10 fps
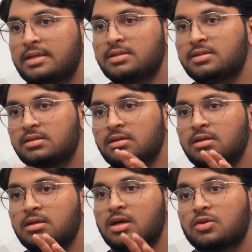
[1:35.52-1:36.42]
is
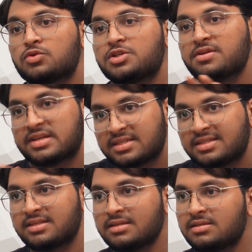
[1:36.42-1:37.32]
the corrosion
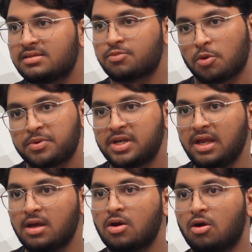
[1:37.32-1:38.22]
resistance
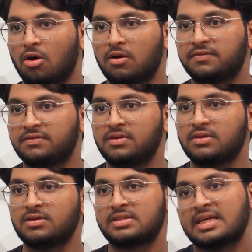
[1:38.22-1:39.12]
property of
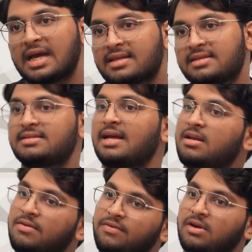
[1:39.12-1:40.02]
the CRS
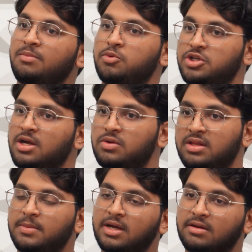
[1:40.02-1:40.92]
that we are pushing out
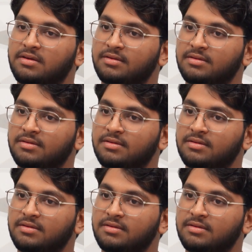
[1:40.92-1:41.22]
in the market?